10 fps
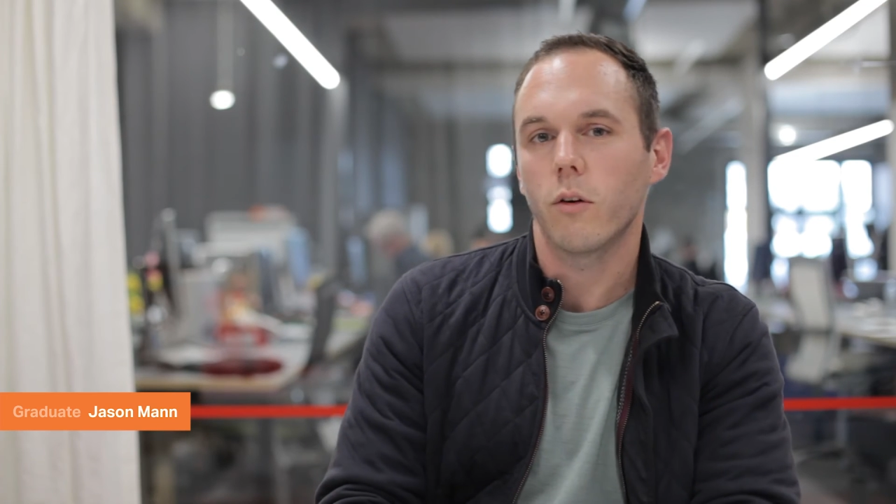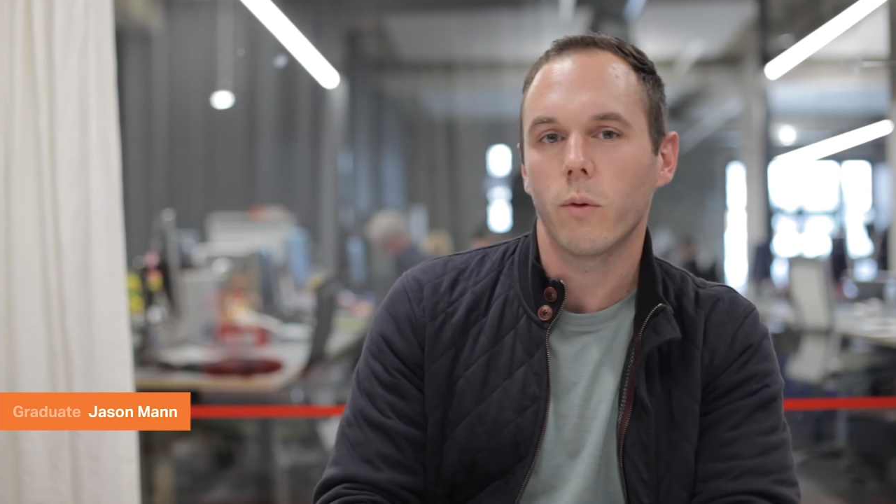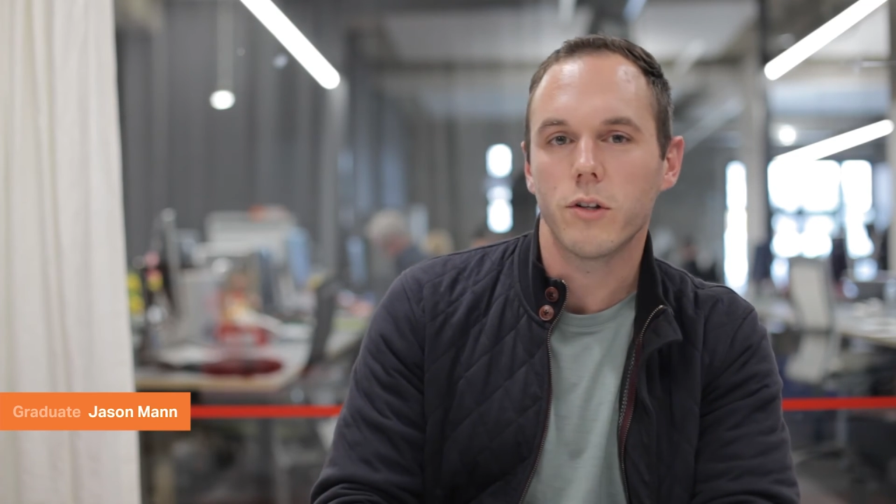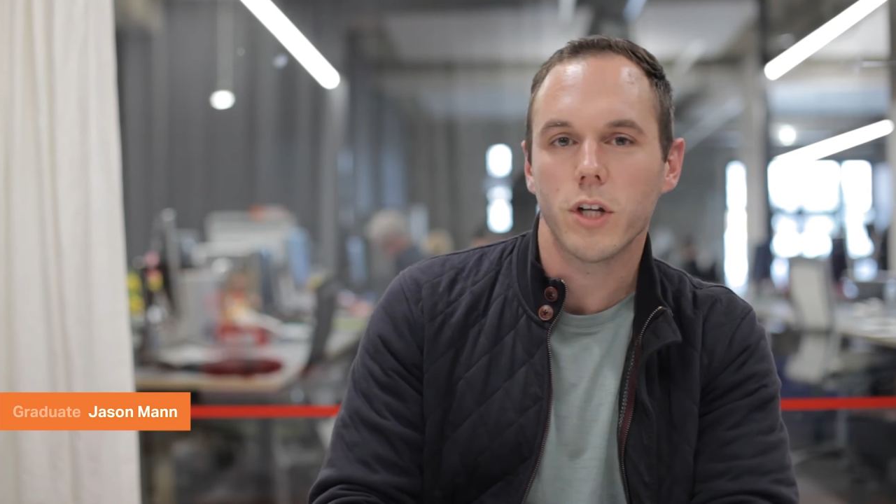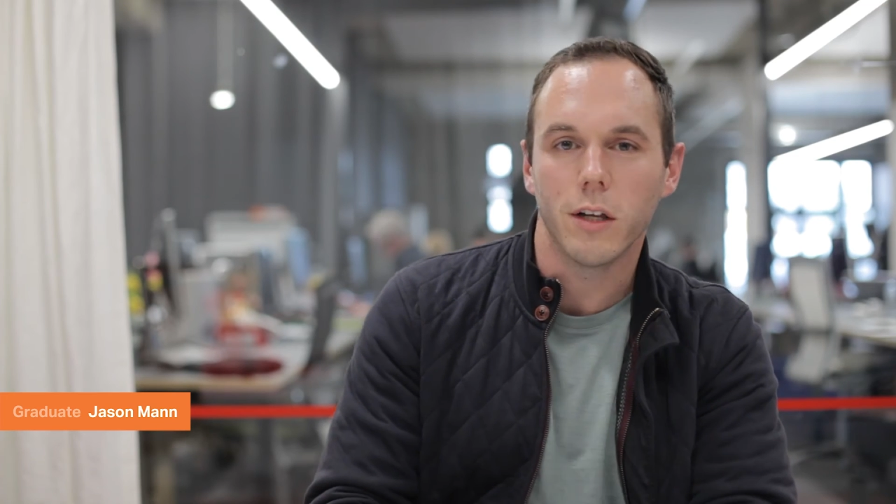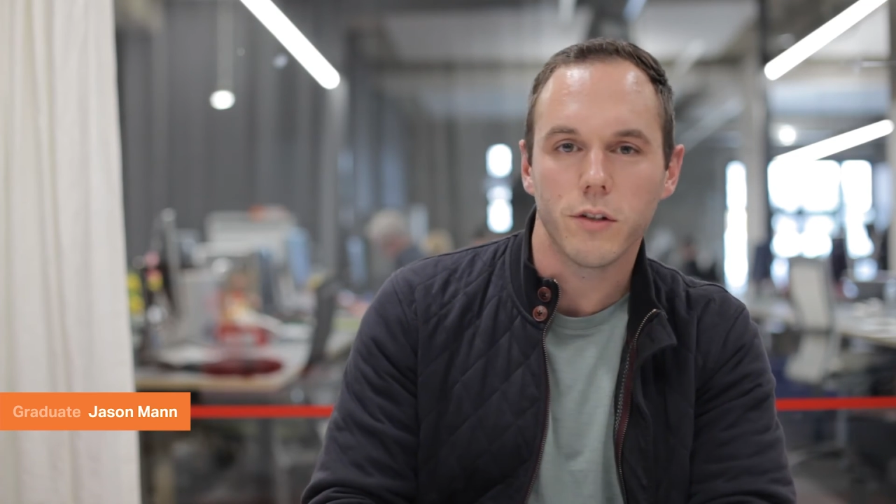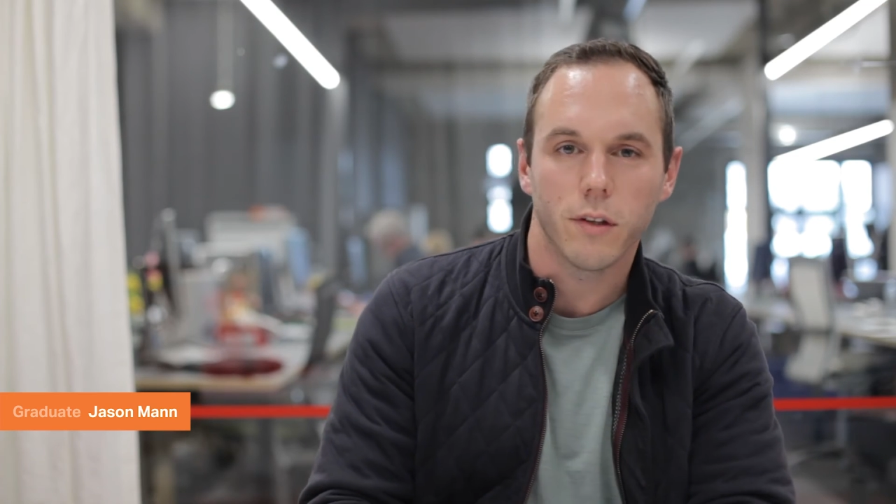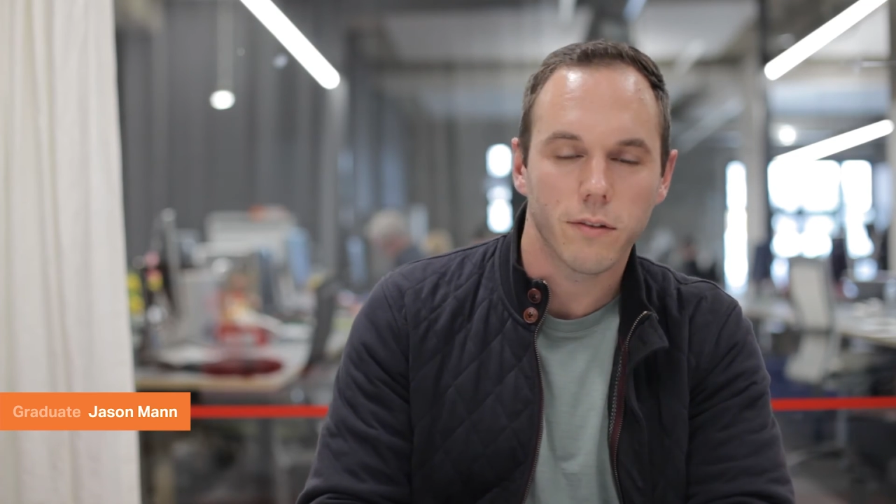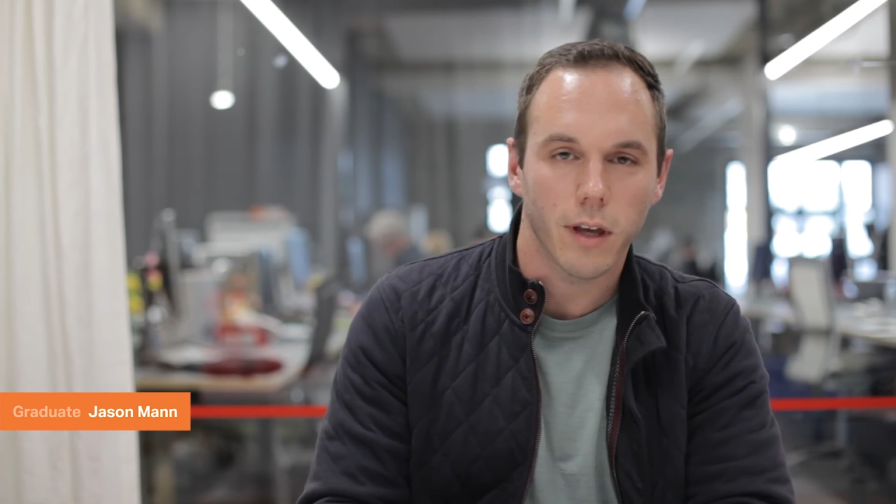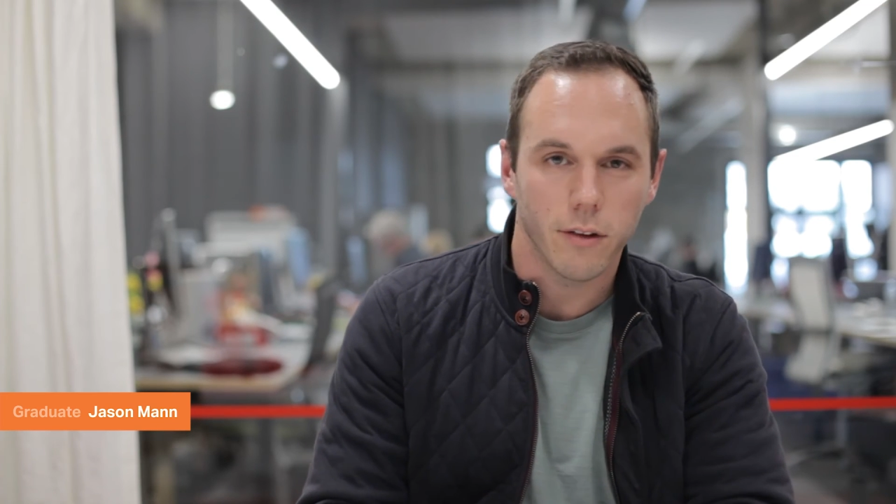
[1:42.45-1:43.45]
always challenging
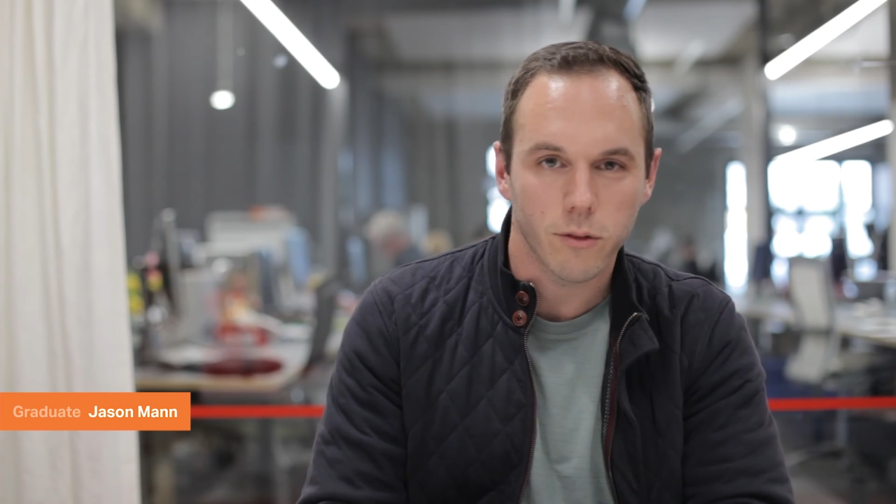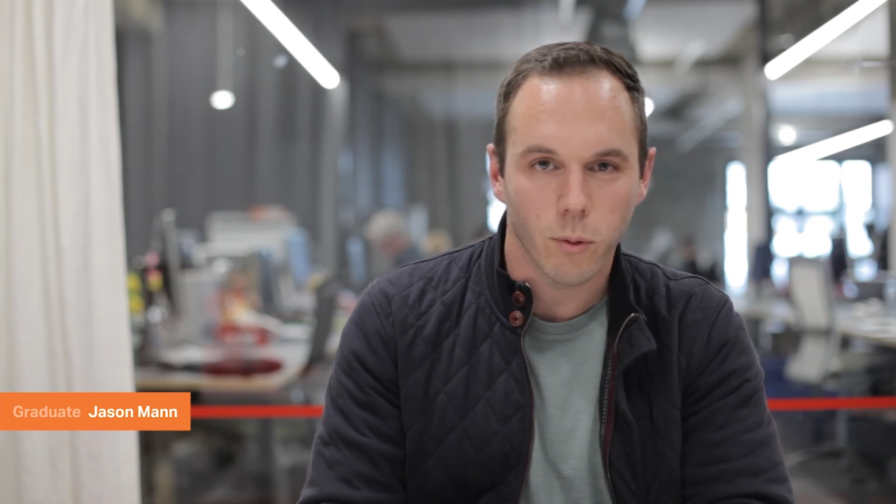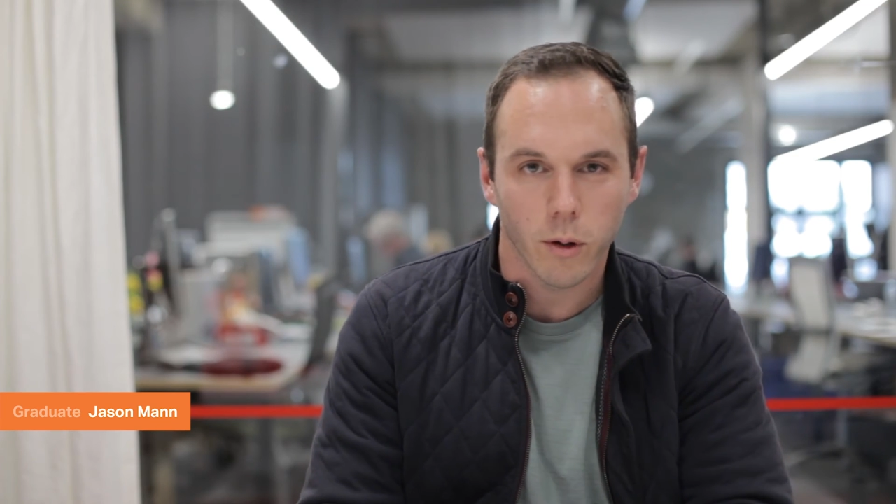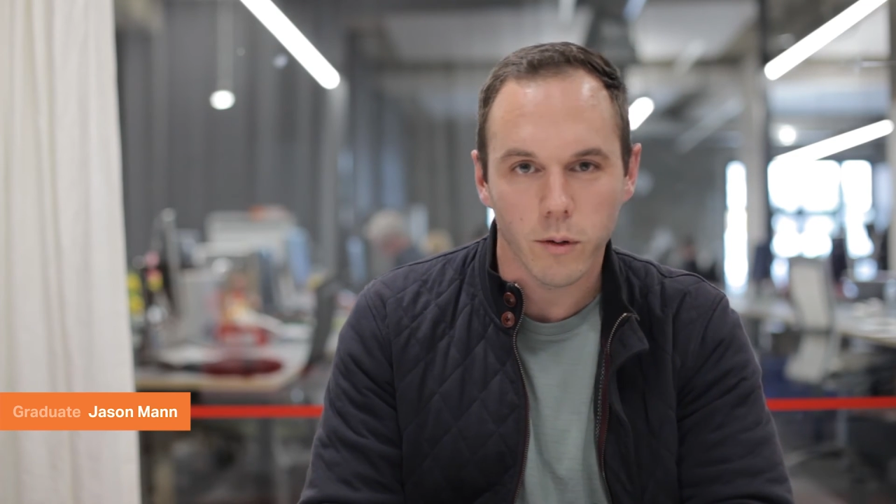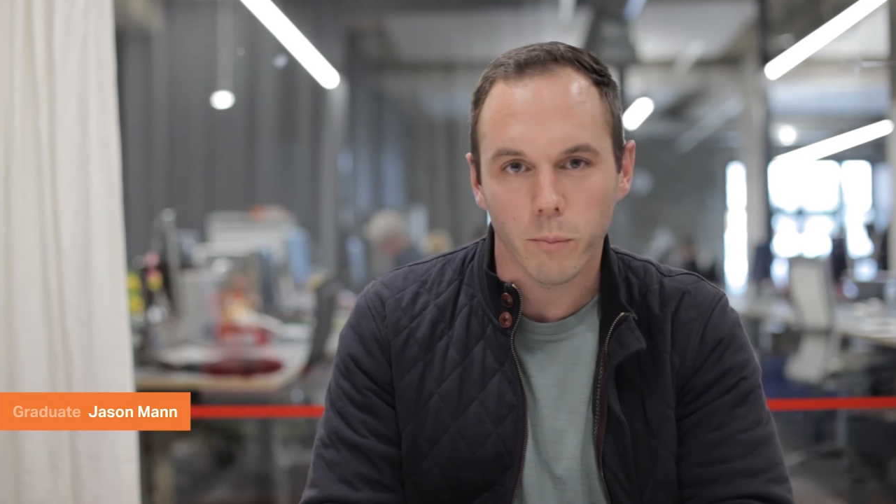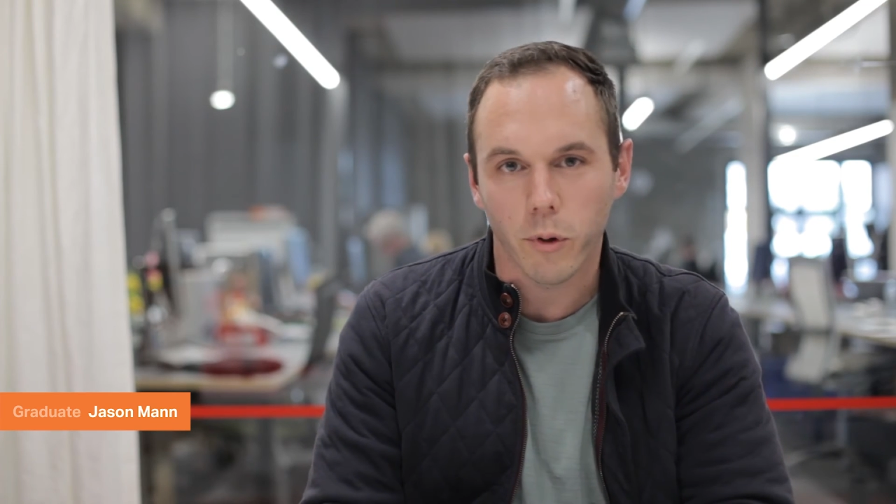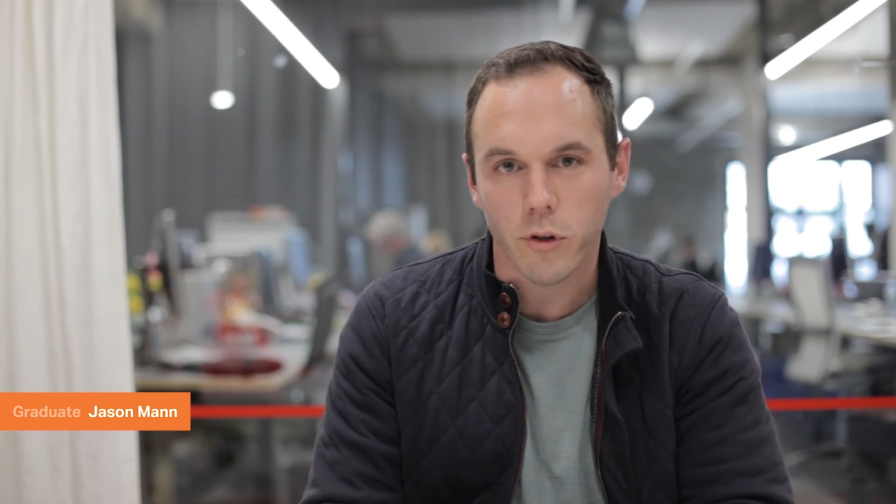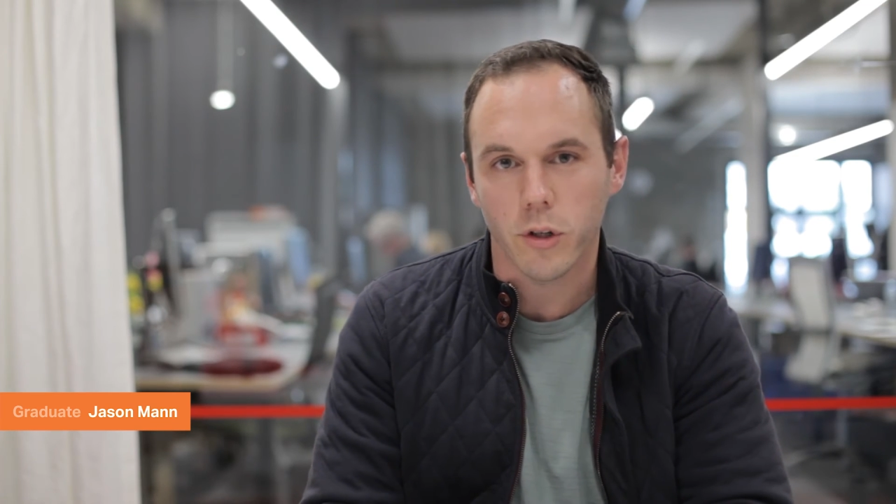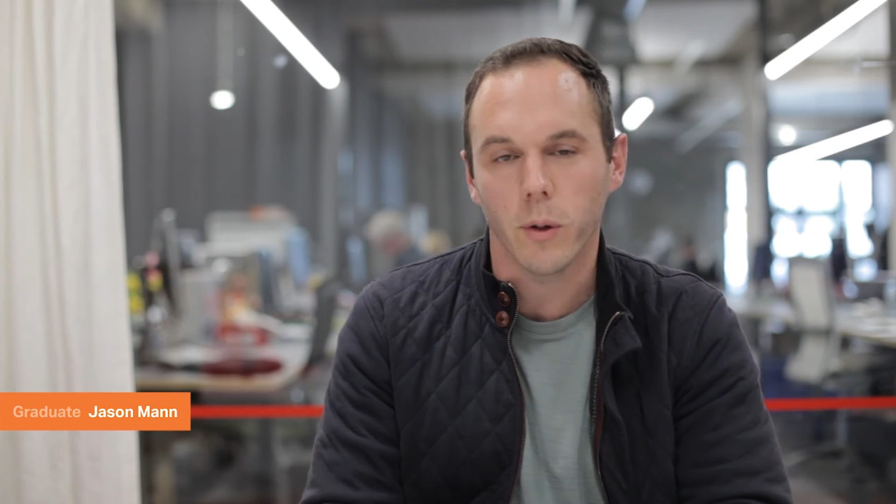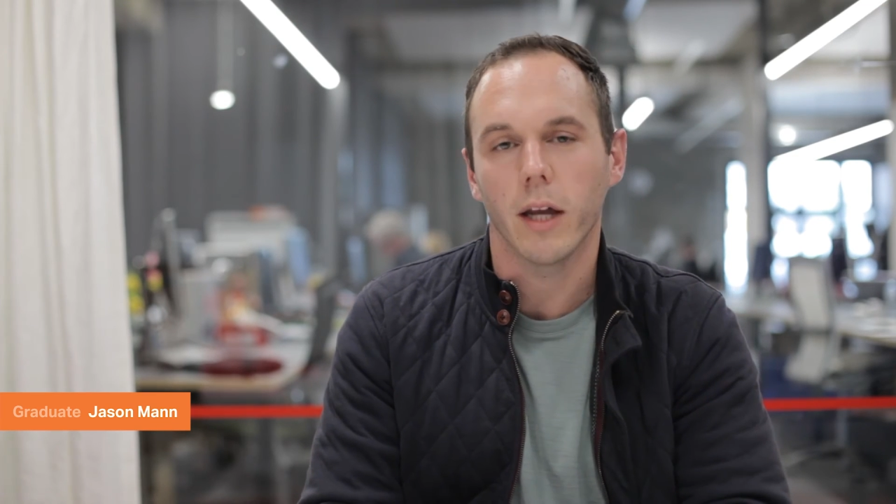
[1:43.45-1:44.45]
the status quo and
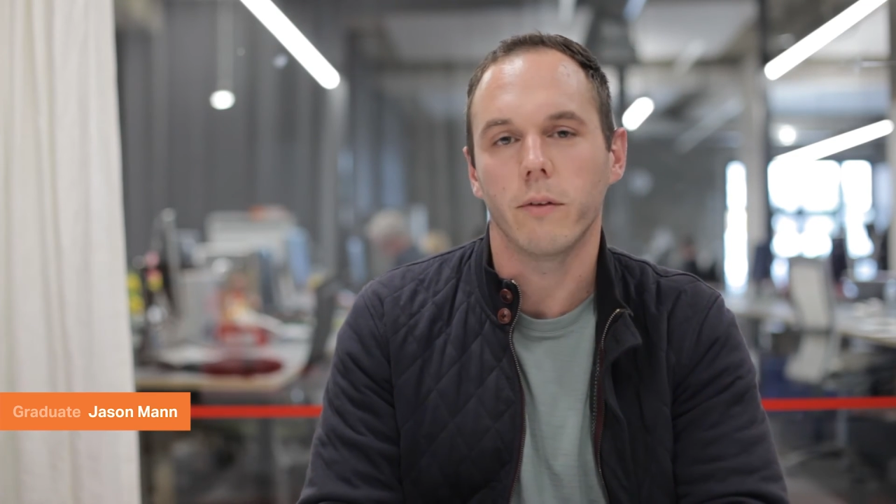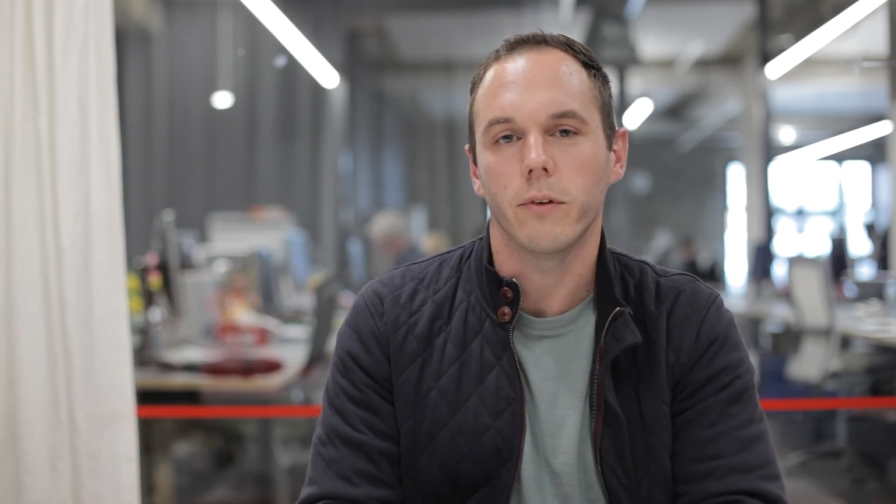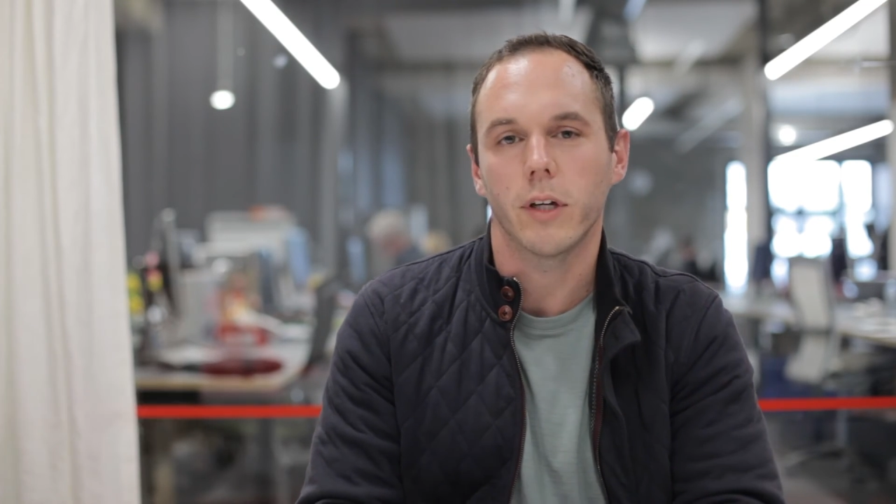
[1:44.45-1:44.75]
pushing you out of your